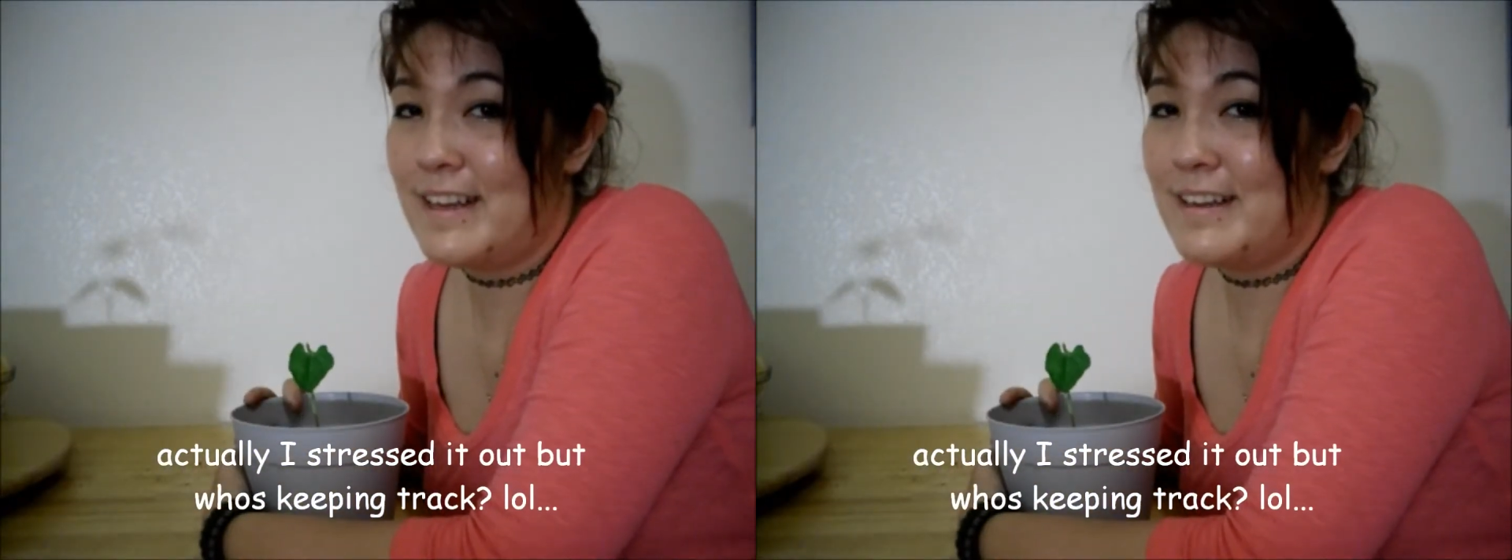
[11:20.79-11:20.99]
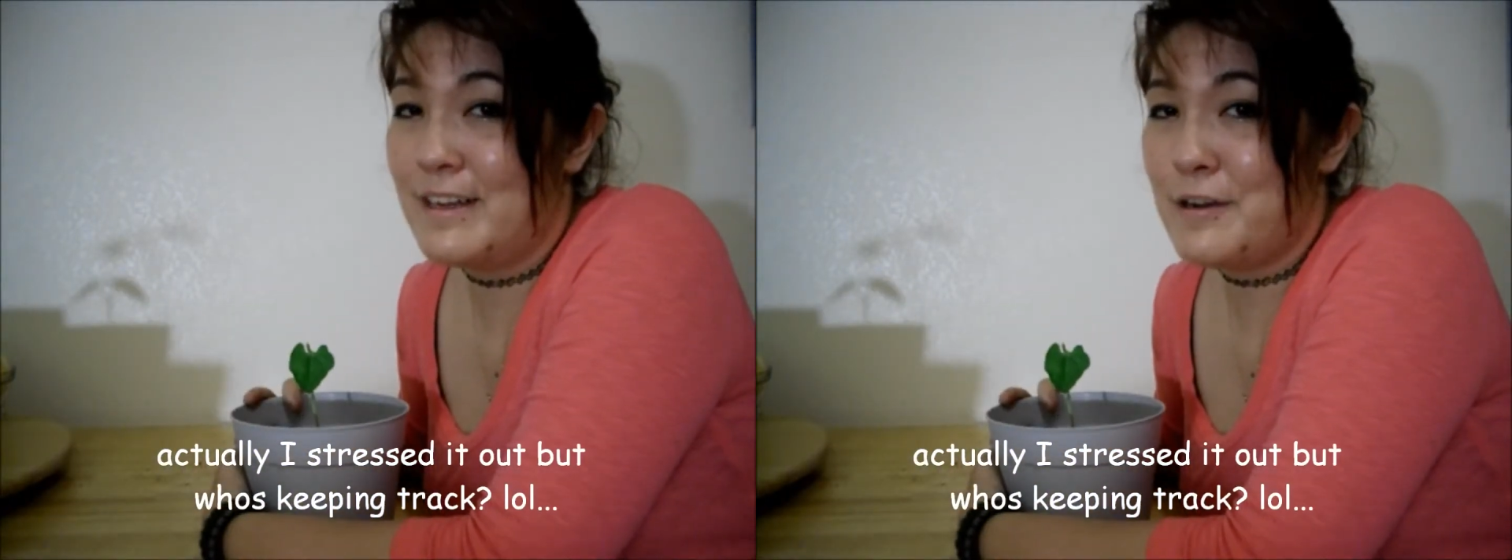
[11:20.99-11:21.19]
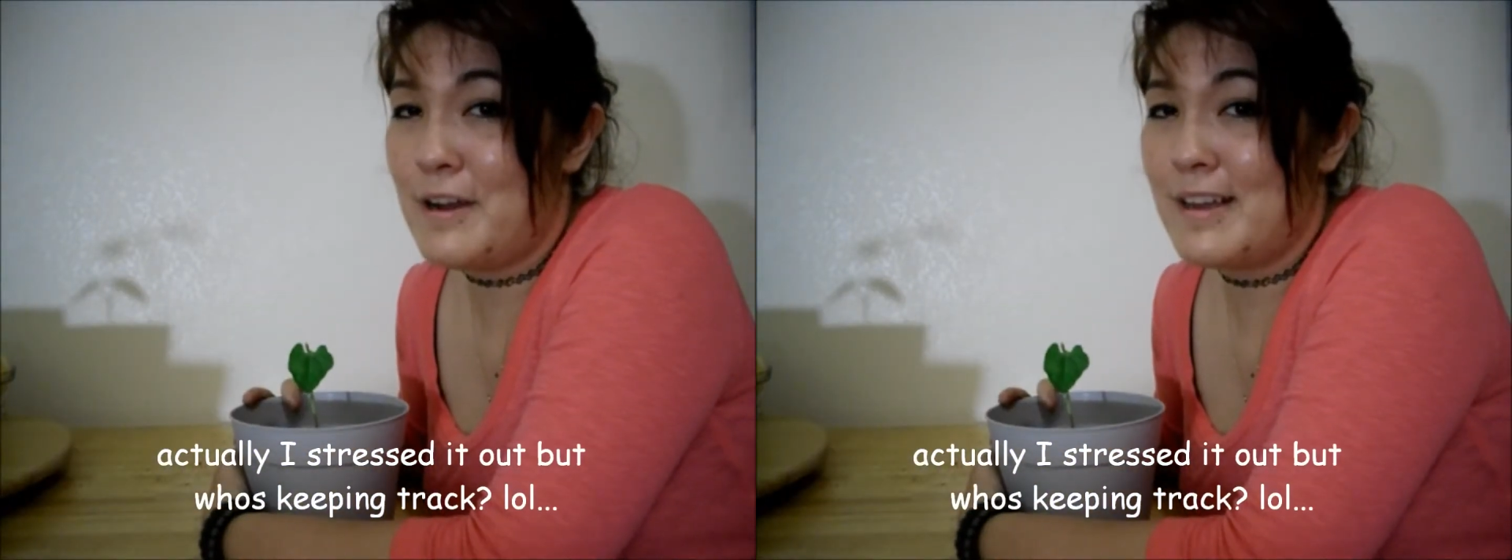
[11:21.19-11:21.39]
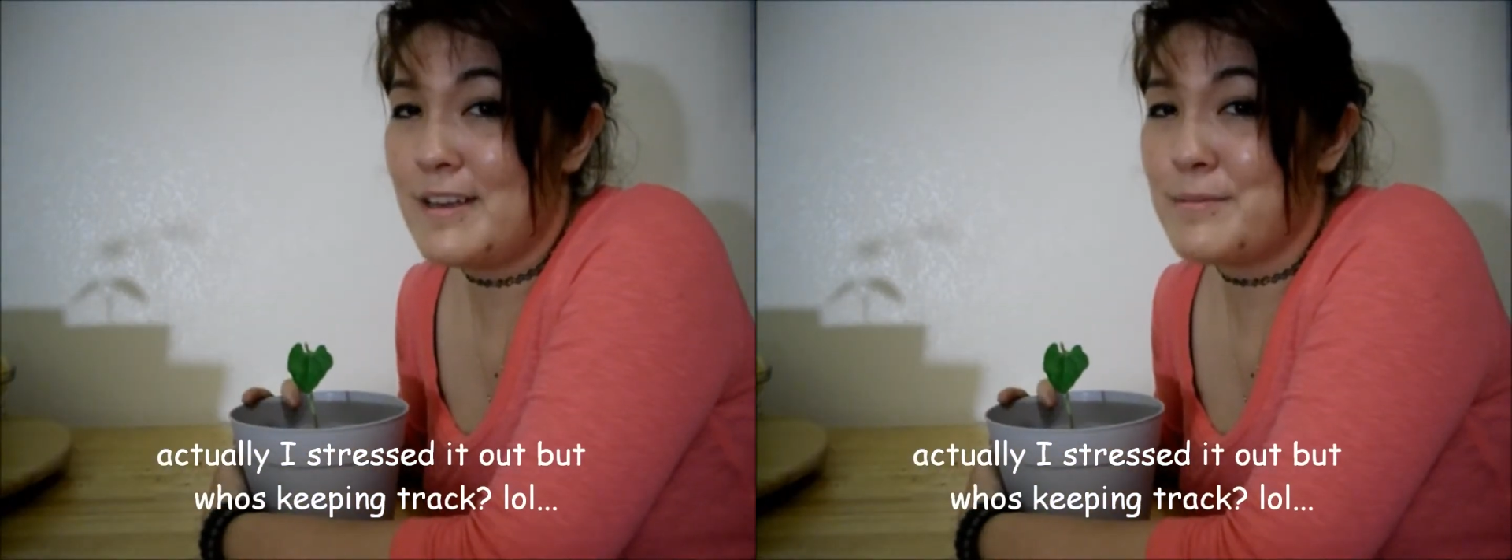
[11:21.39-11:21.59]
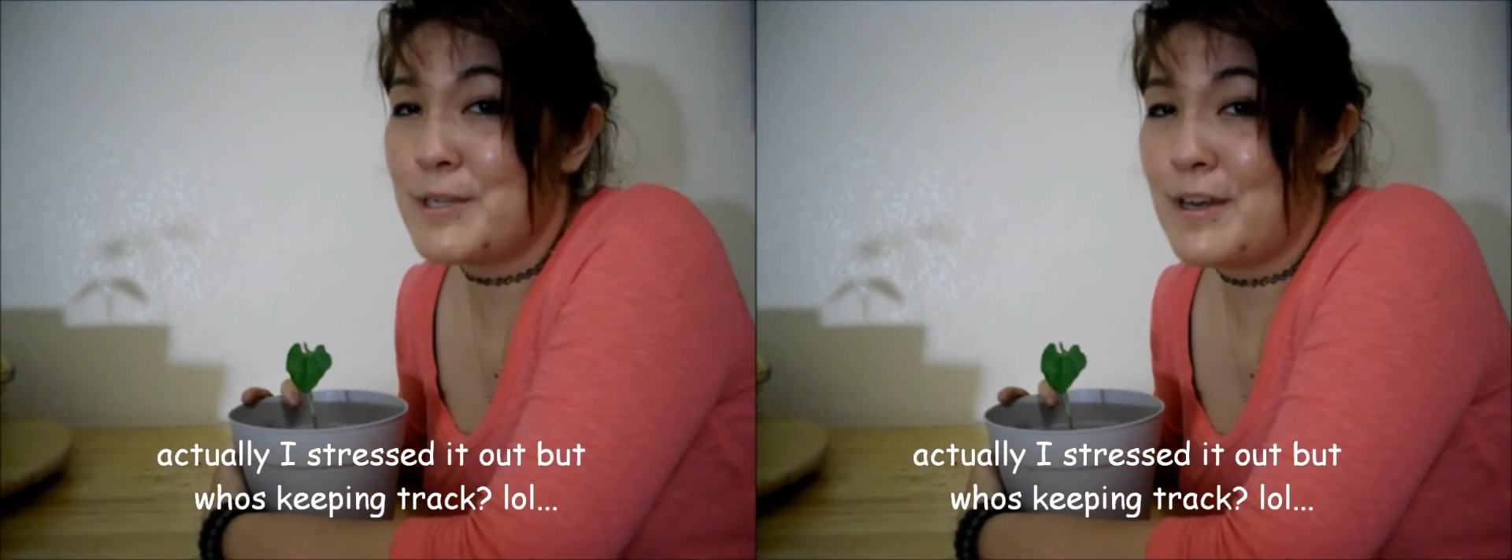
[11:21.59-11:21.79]
And here
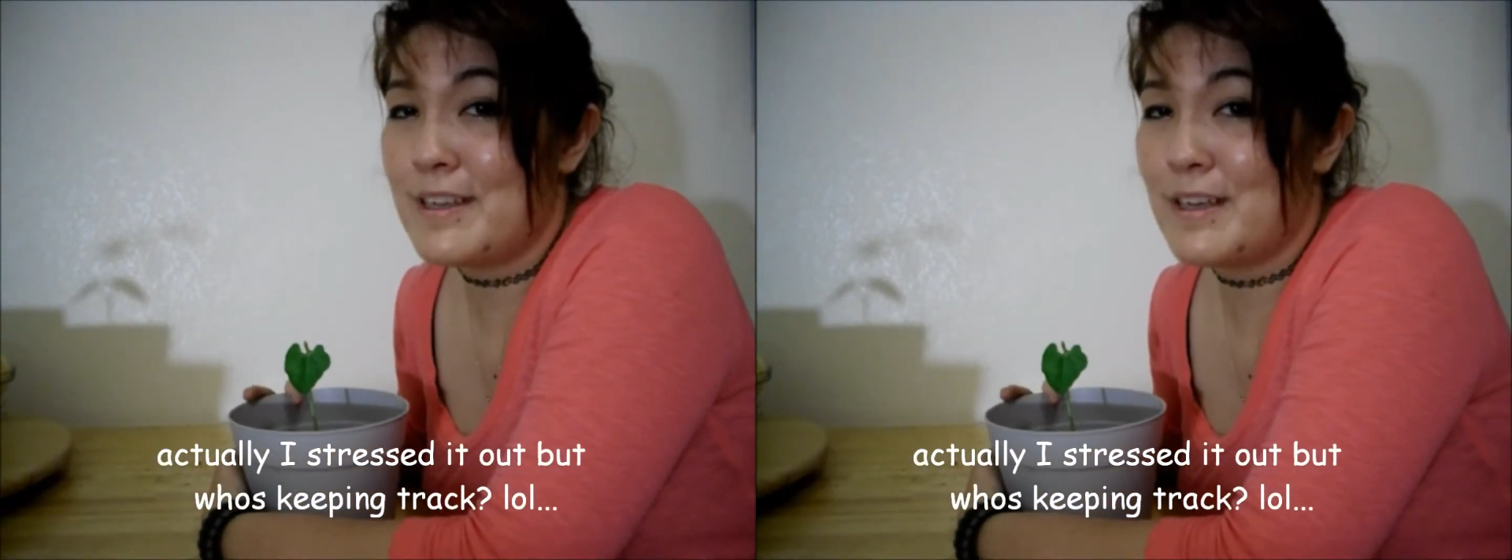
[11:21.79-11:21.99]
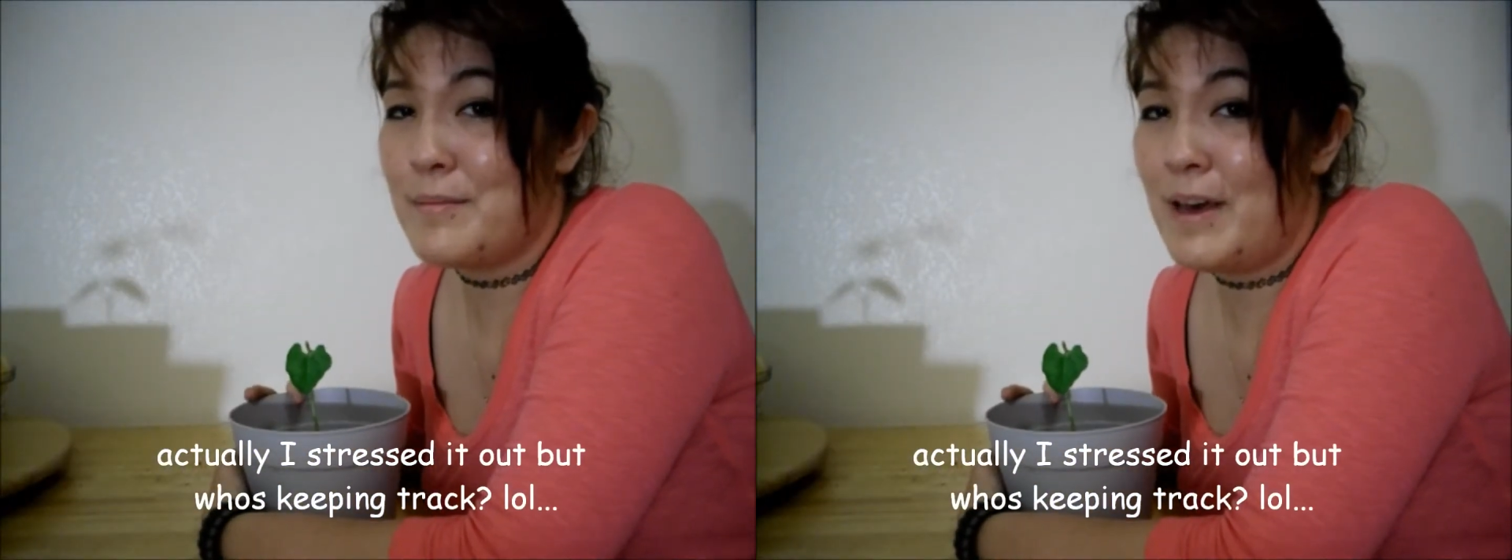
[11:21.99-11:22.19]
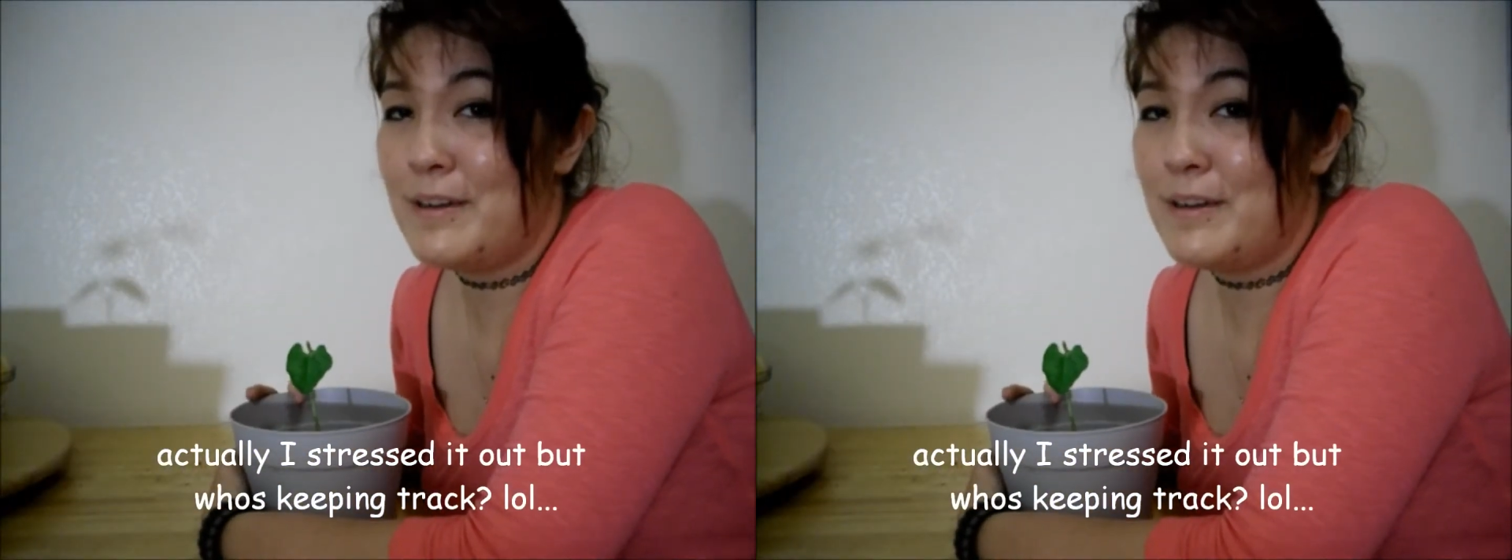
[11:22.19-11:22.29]
I am talking